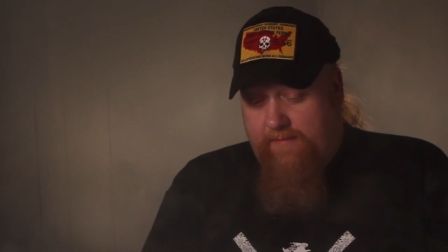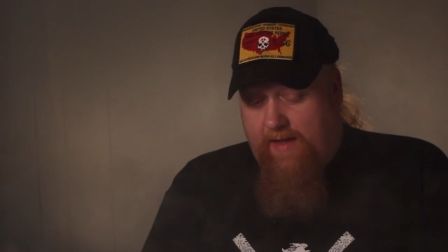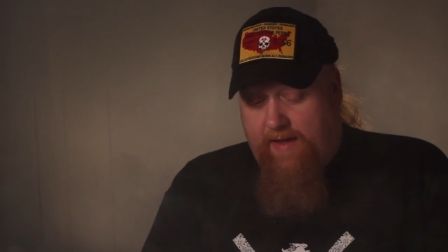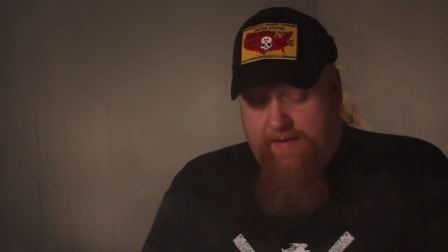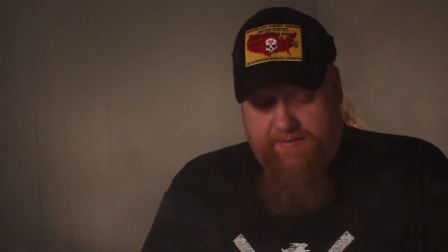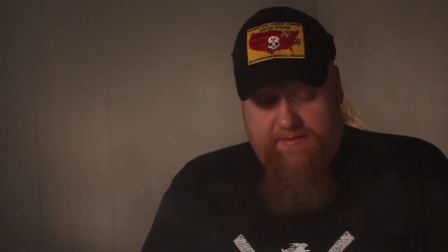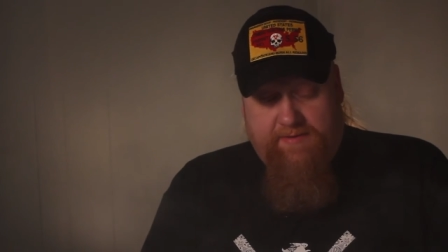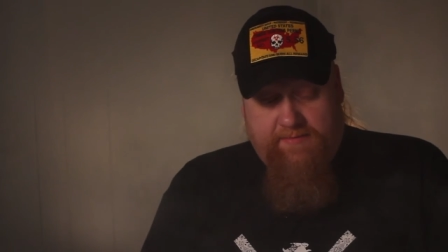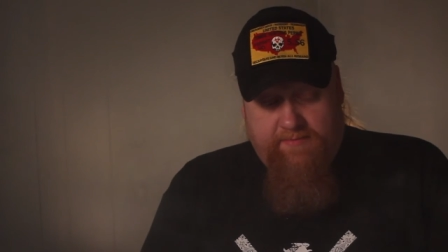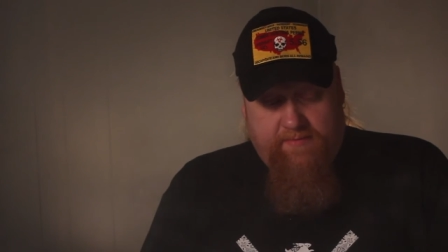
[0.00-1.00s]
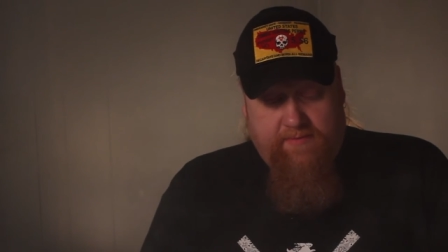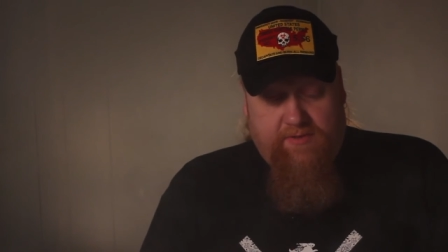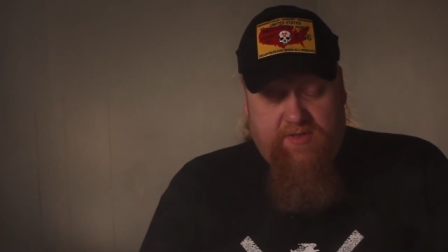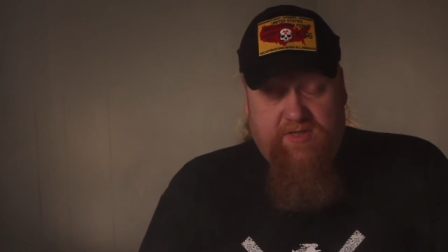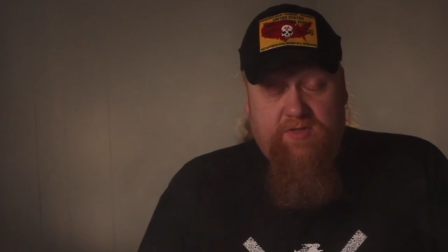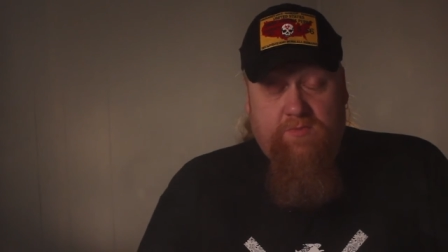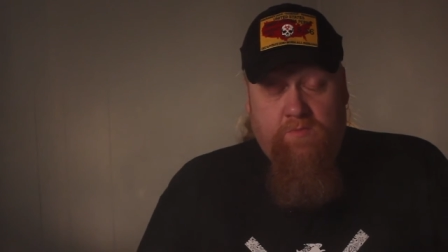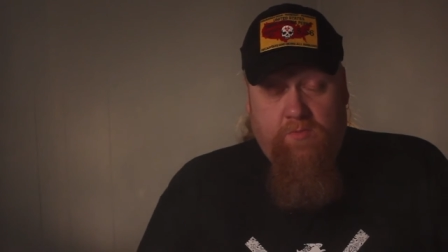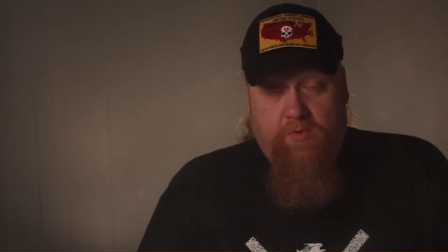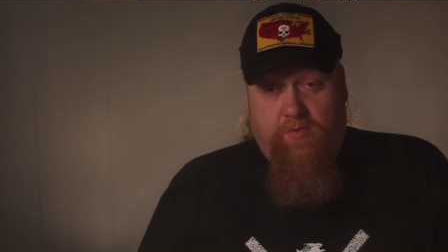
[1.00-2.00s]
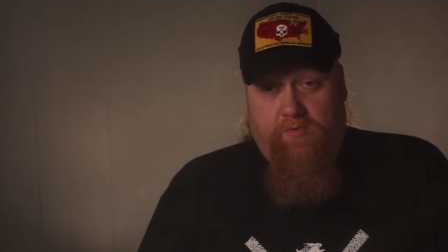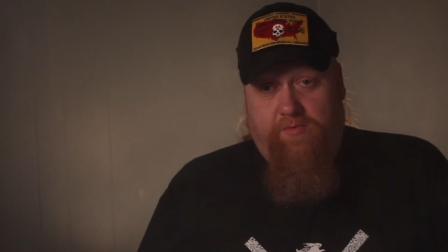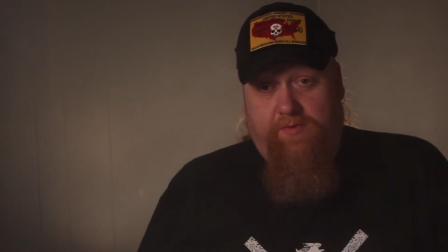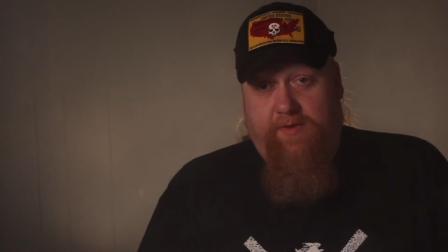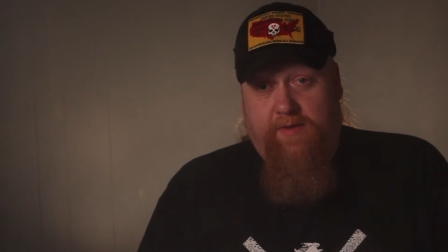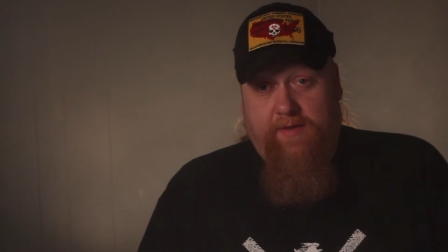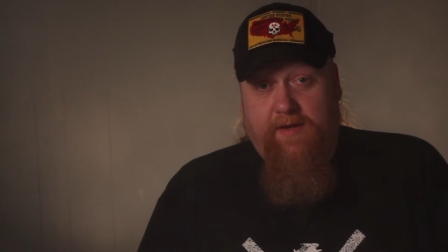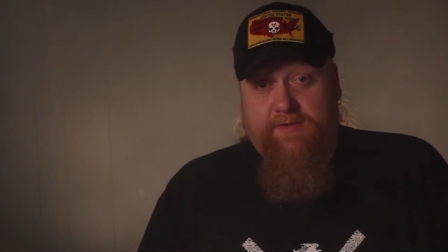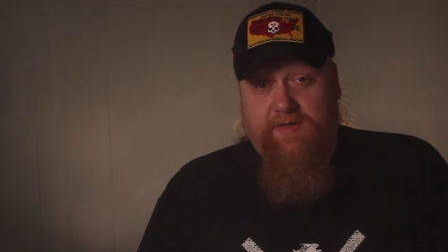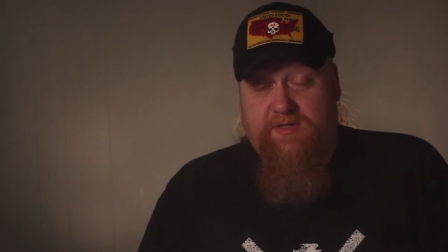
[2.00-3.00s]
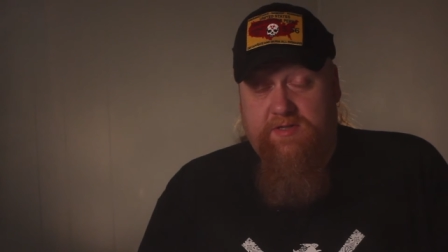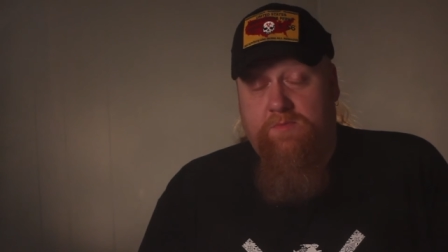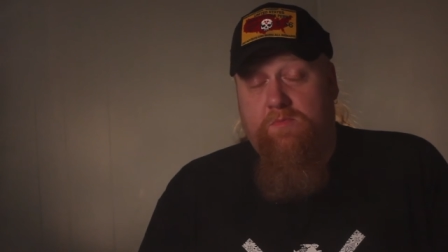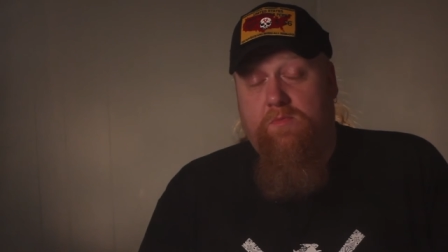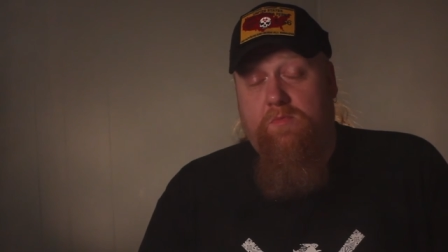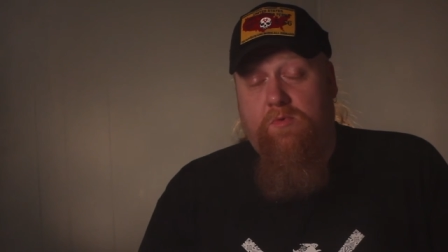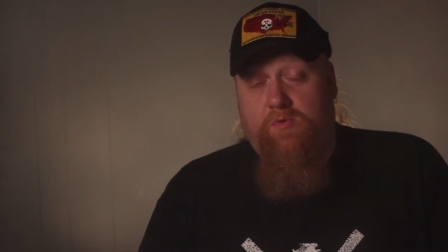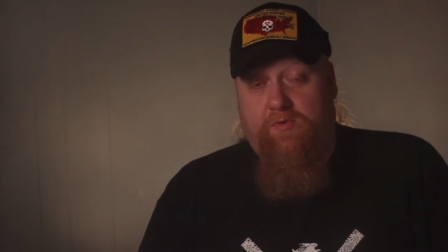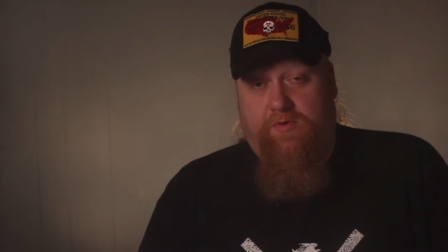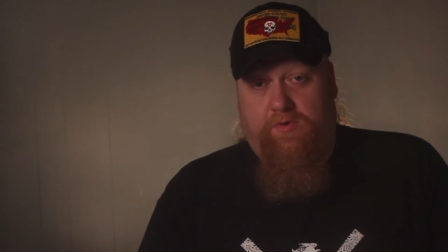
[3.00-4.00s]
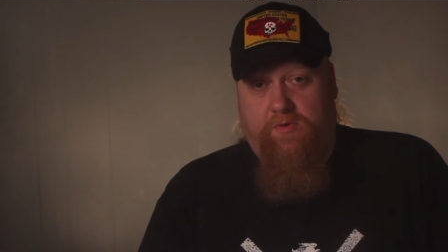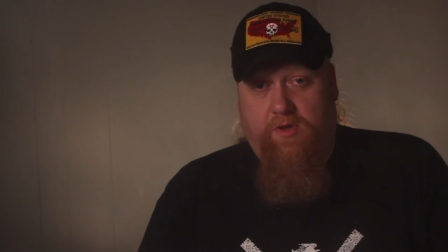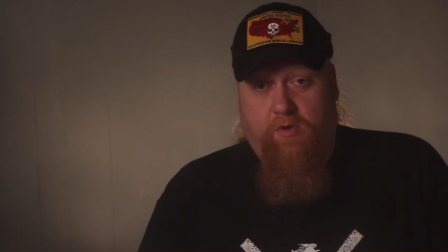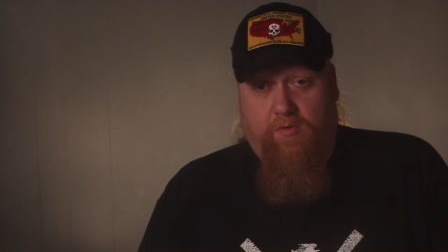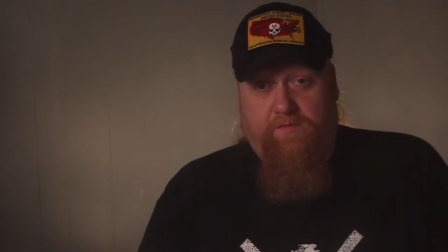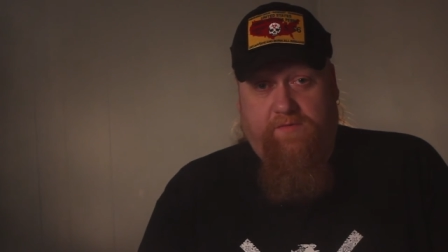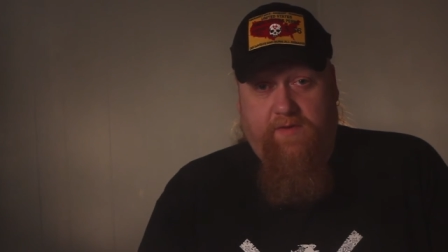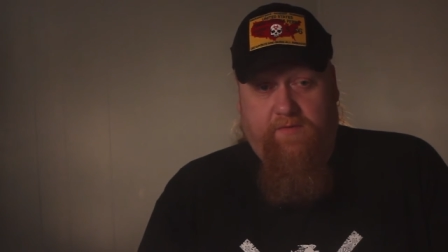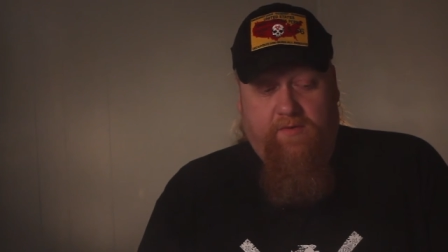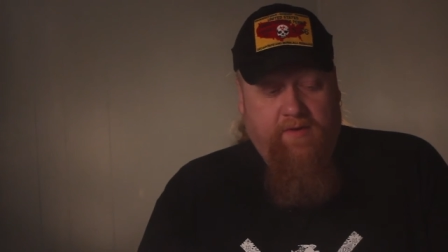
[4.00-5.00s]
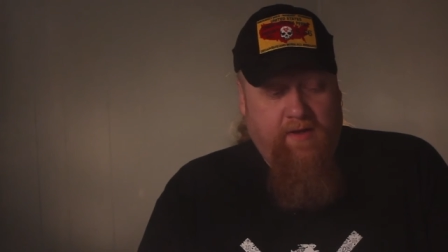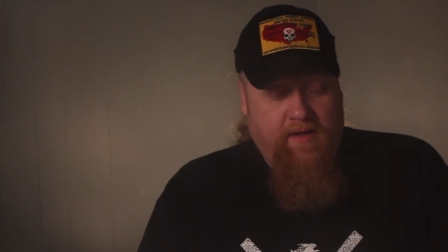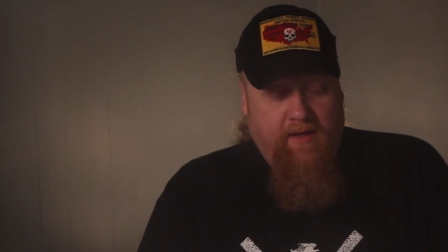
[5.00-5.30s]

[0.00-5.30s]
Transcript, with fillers: And that is smooth. That is a smooth yogurt flavor.